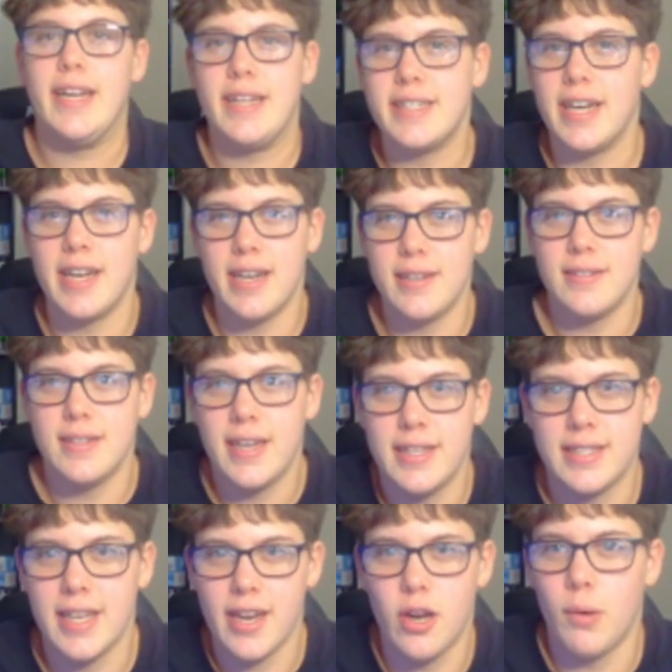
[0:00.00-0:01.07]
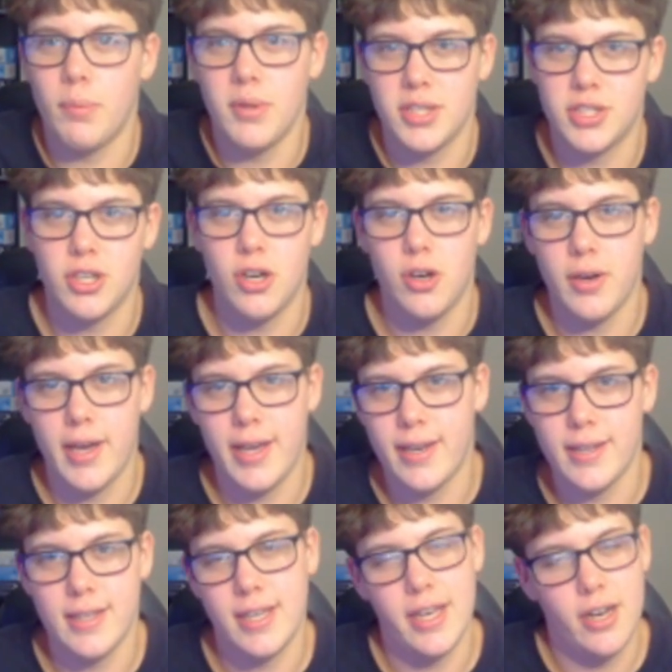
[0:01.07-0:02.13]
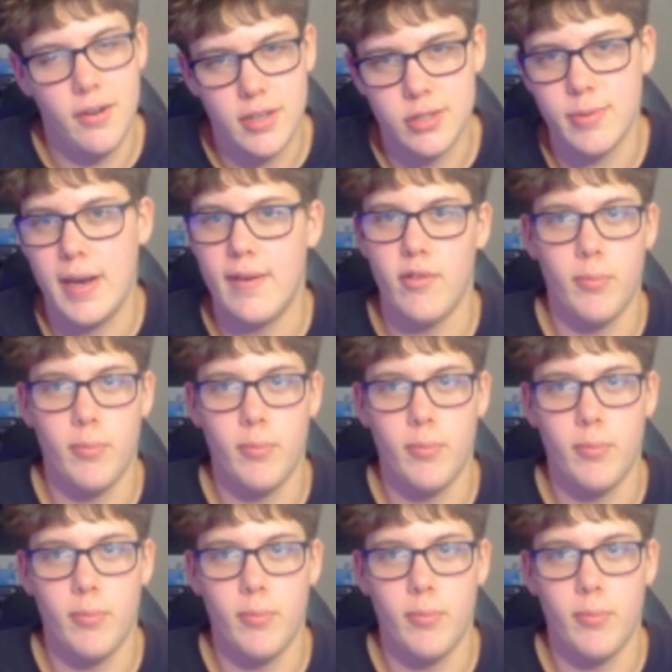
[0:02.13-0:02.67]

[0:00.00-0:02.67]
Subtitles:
didn't open the show, and it's whatever.